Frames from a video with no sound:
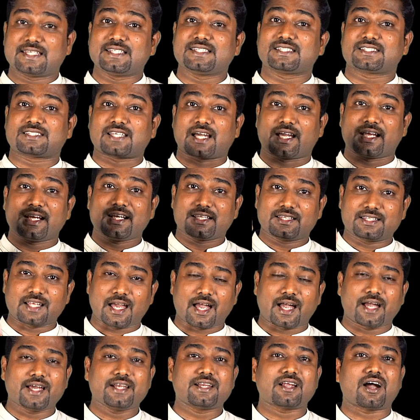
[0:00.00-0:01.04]
Inside
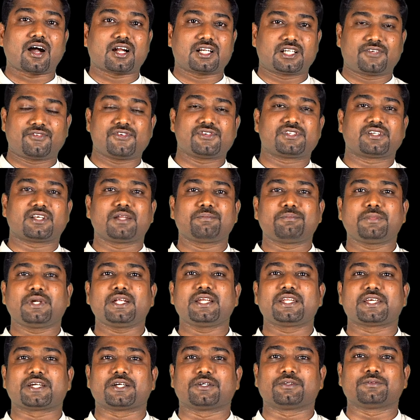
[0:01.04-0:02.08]
that artificial
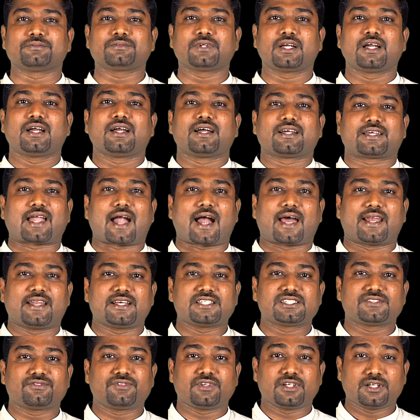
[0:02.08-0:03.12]
medium,
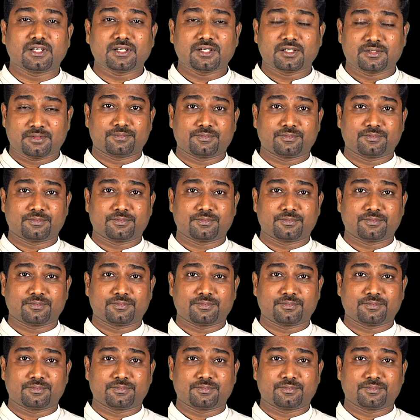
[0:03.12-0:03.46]
callus will